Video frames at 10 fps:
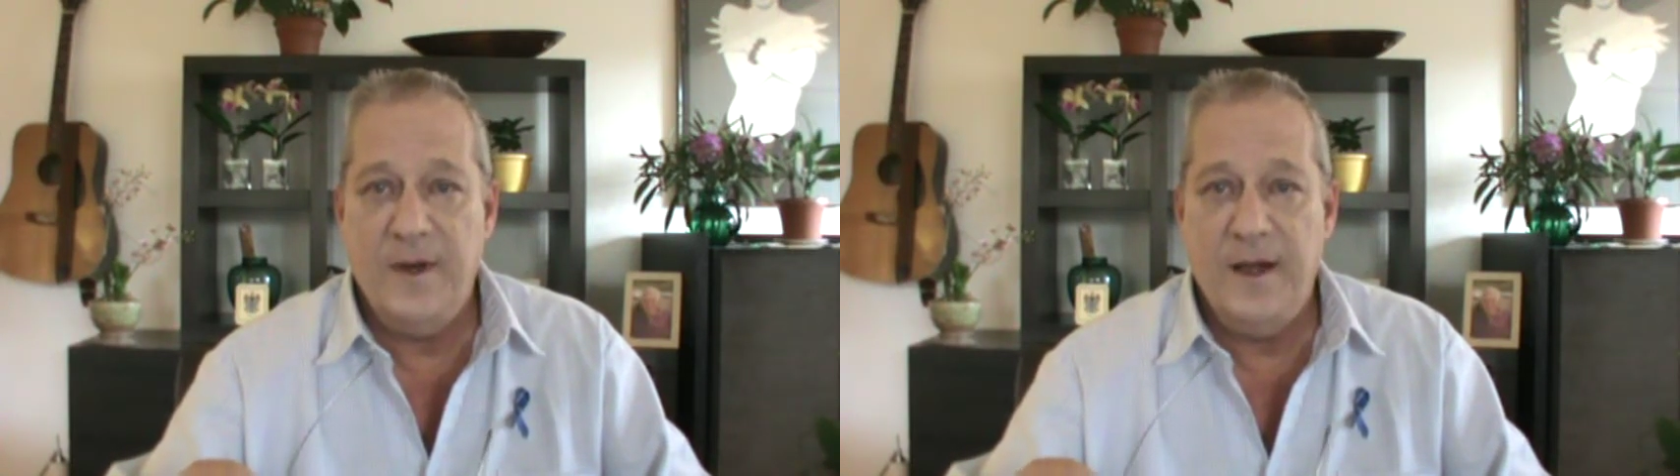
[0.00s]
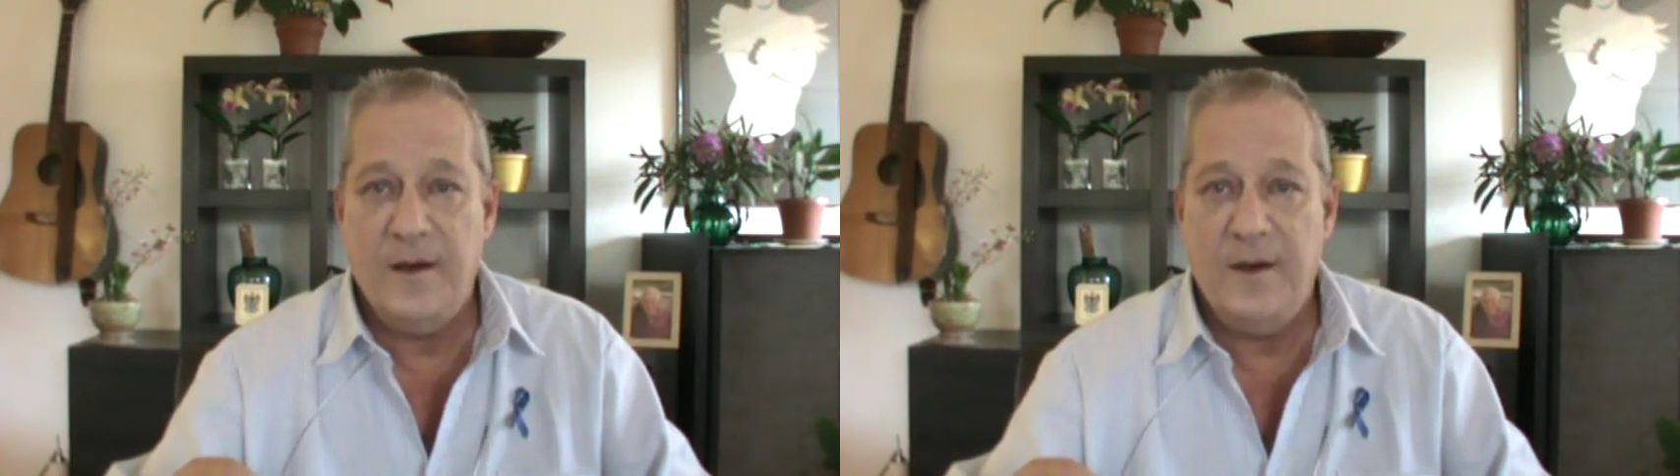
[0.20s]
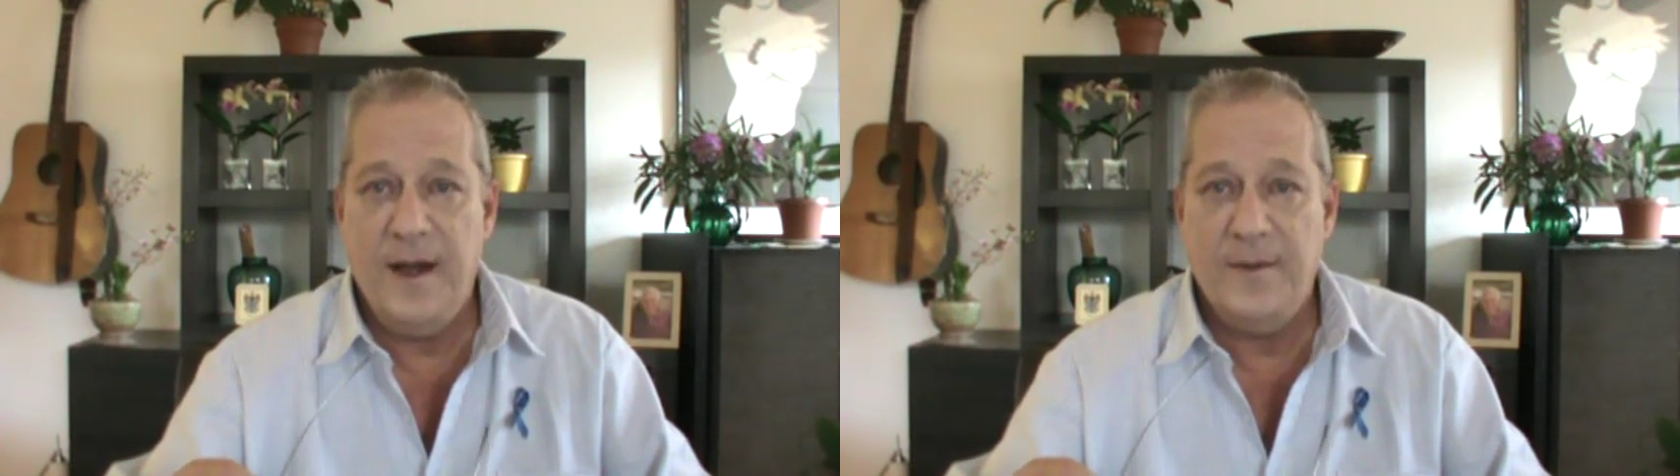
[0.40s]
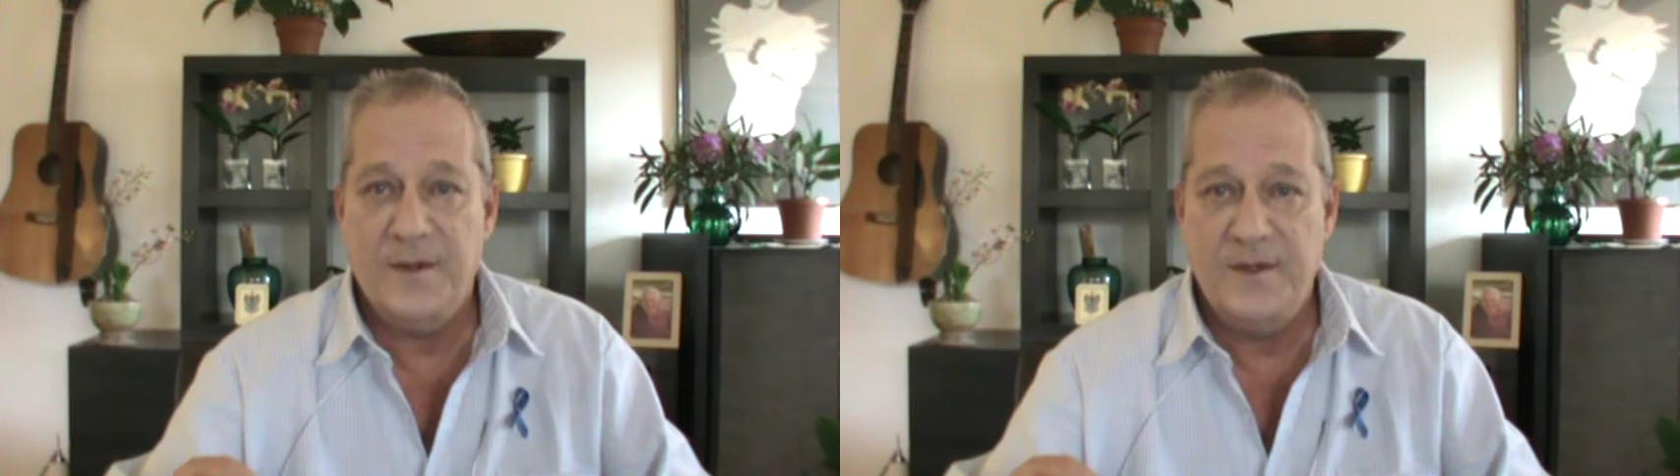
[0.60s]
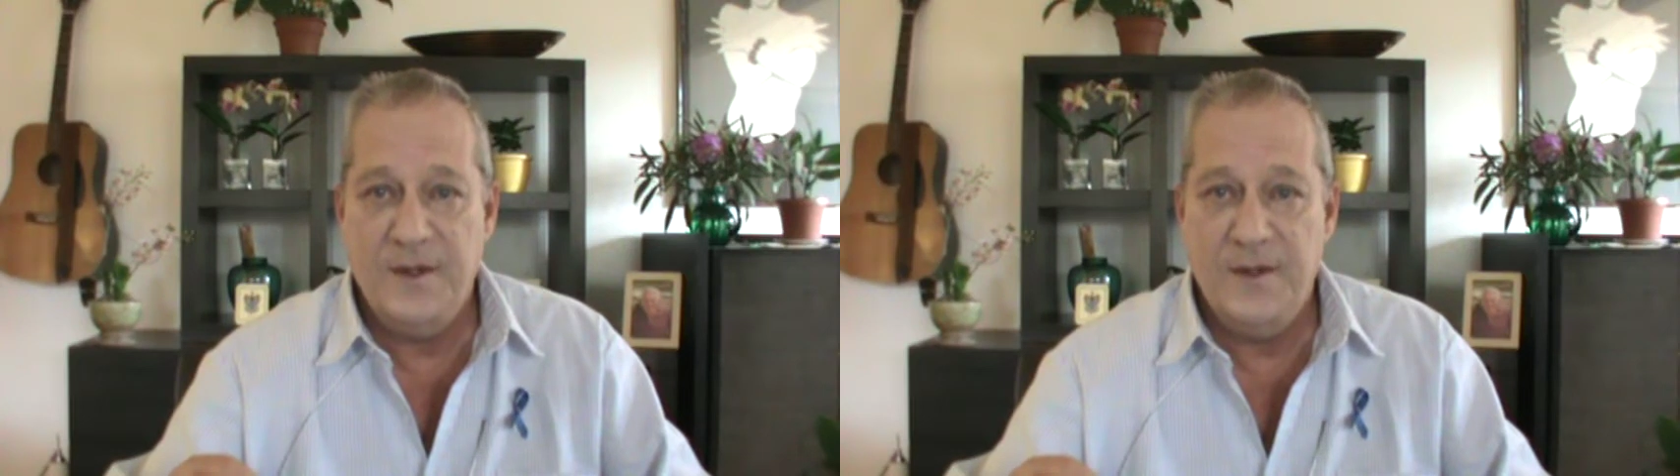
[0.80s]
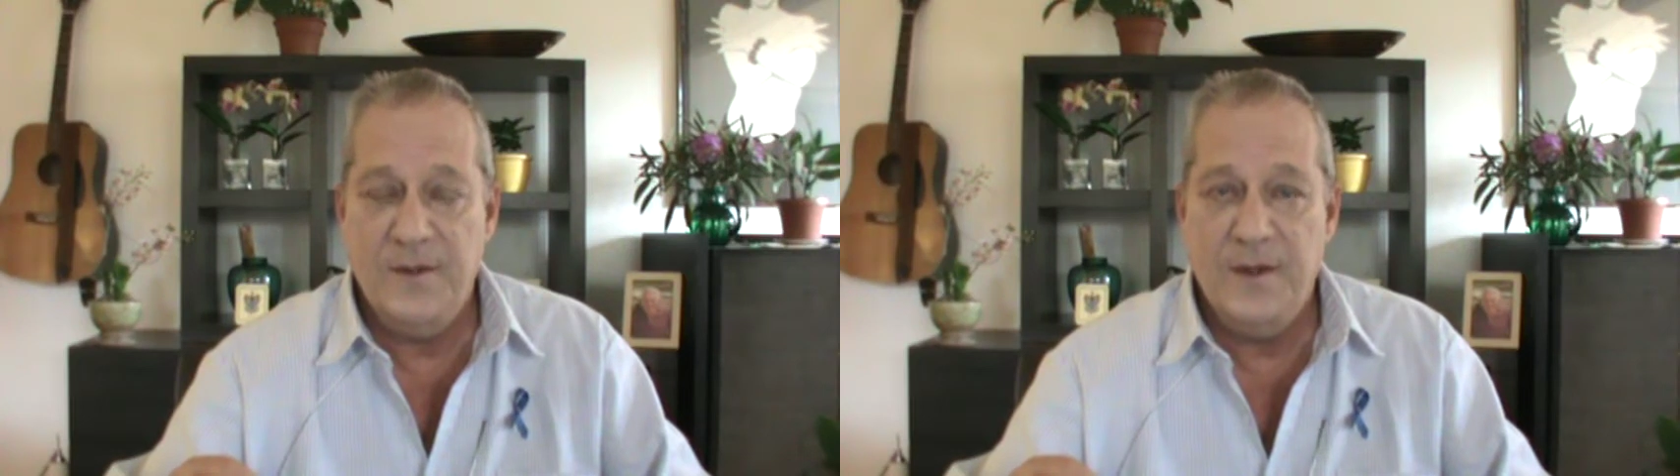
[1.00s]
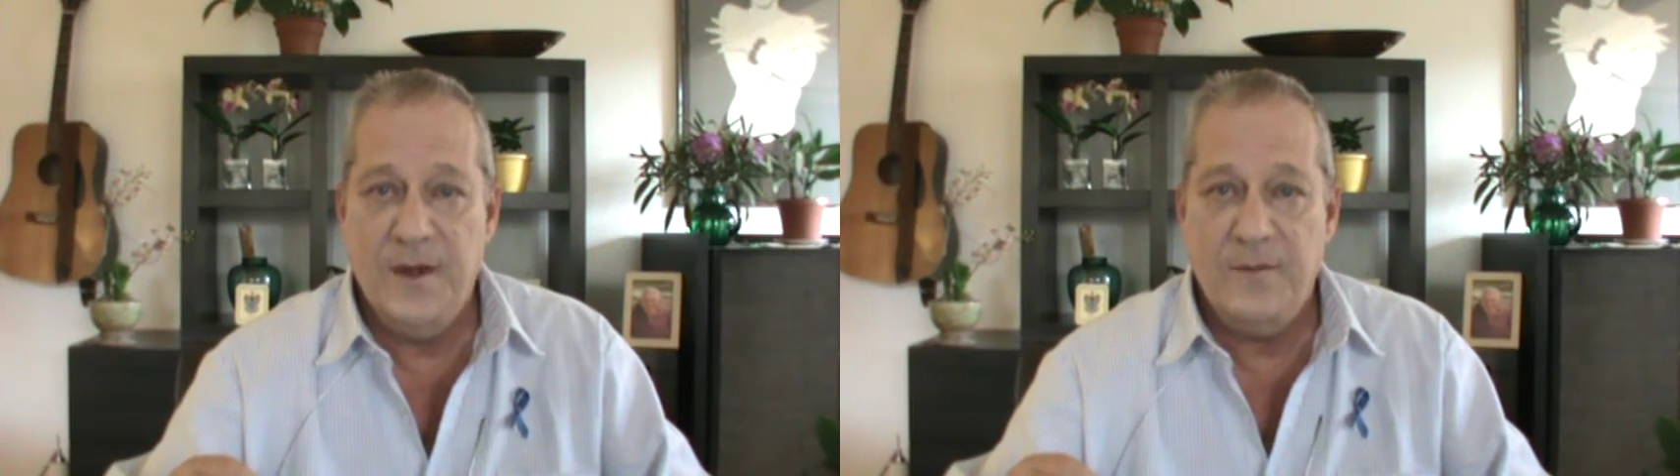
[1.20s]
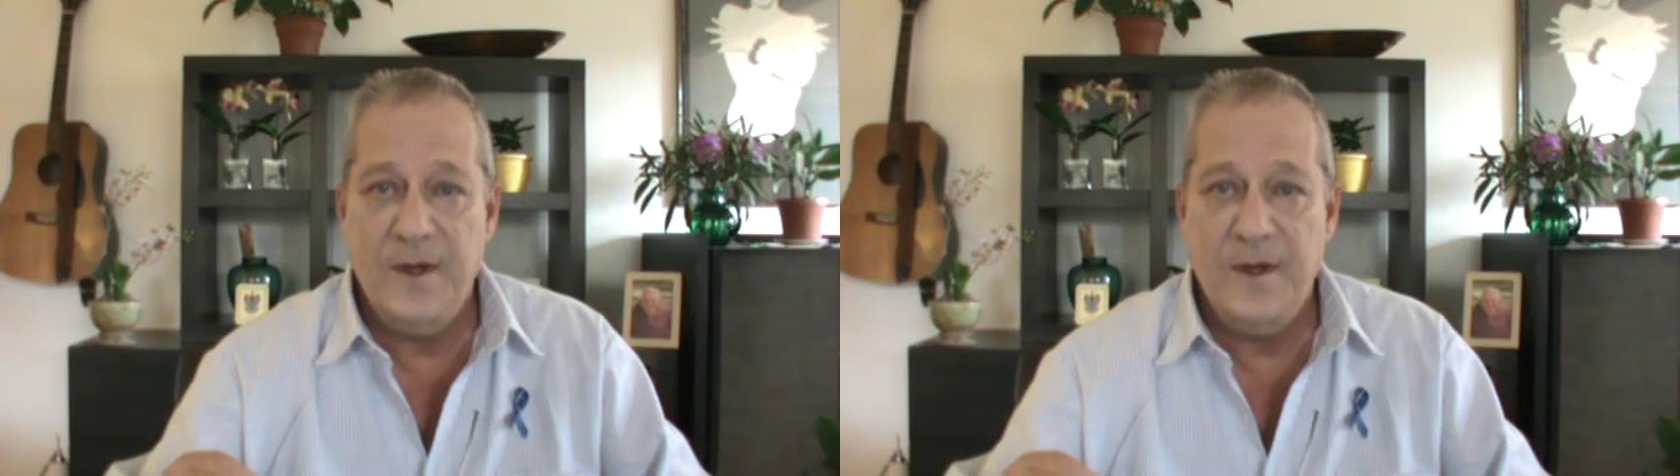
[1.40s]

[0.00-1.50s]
we are able to